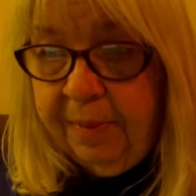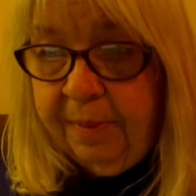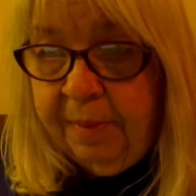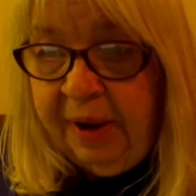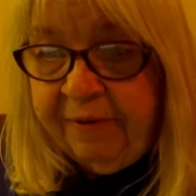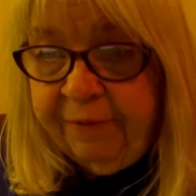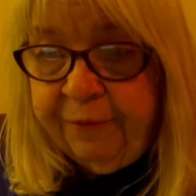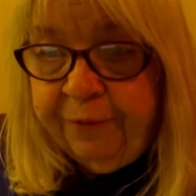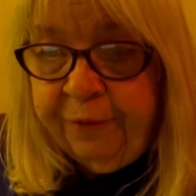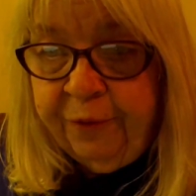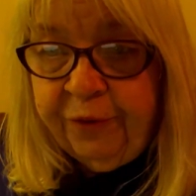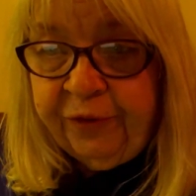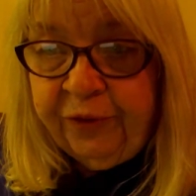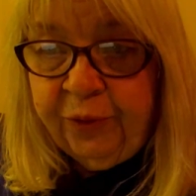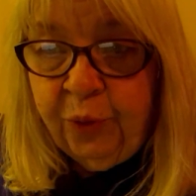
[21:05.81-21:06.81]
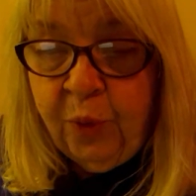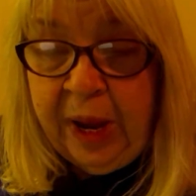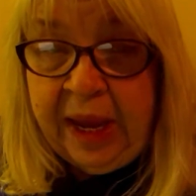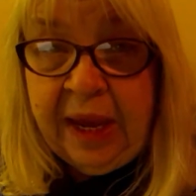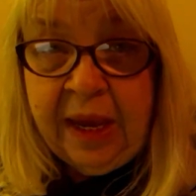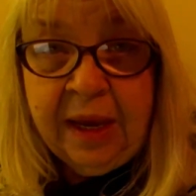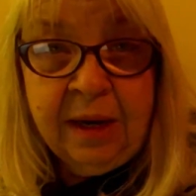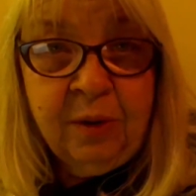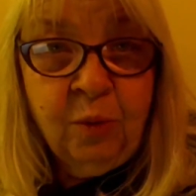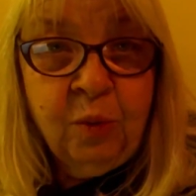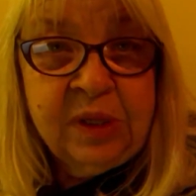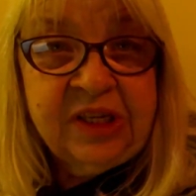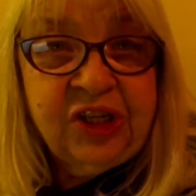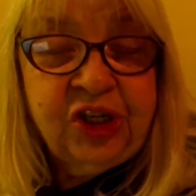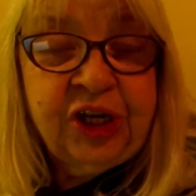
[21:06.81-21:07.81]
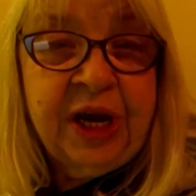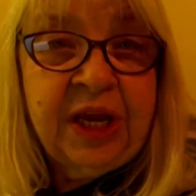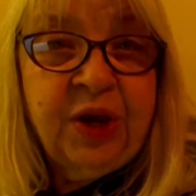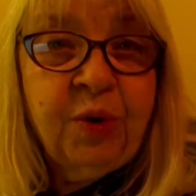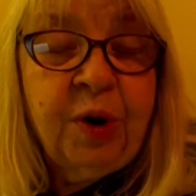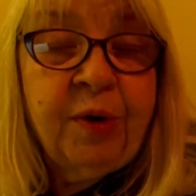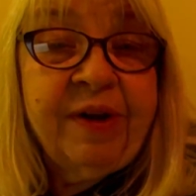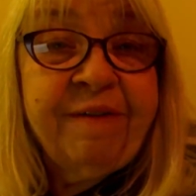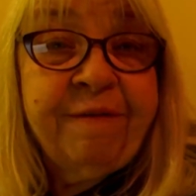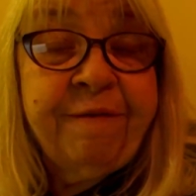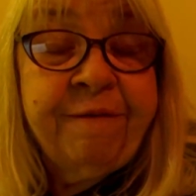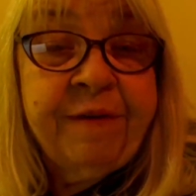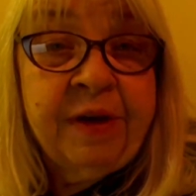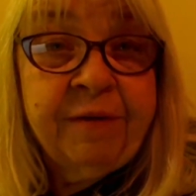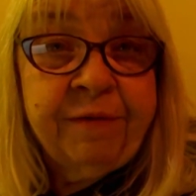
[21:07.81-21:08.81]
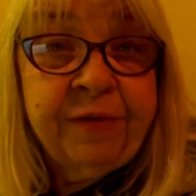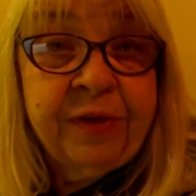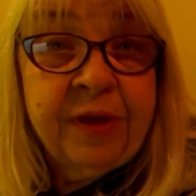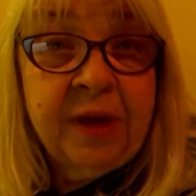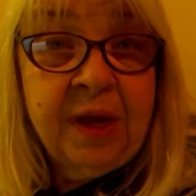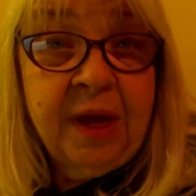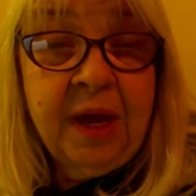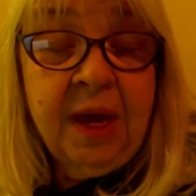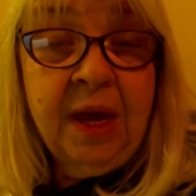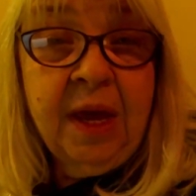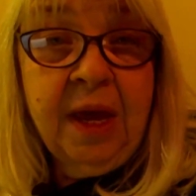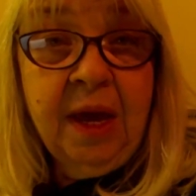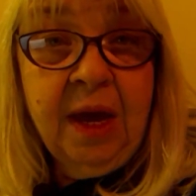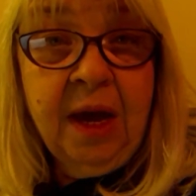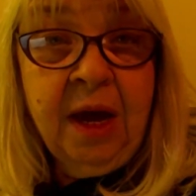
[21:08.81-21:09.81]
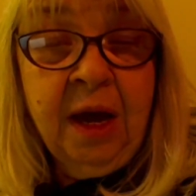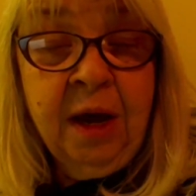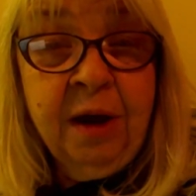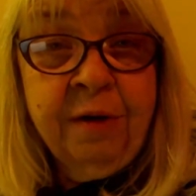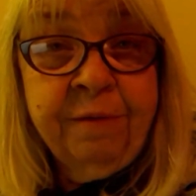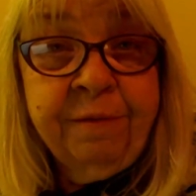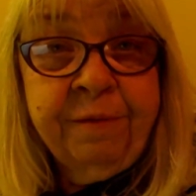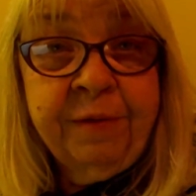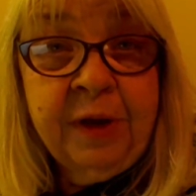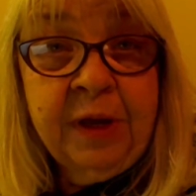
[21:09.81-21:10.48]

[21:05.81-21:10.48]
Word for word: my first weigh-in was January 5th of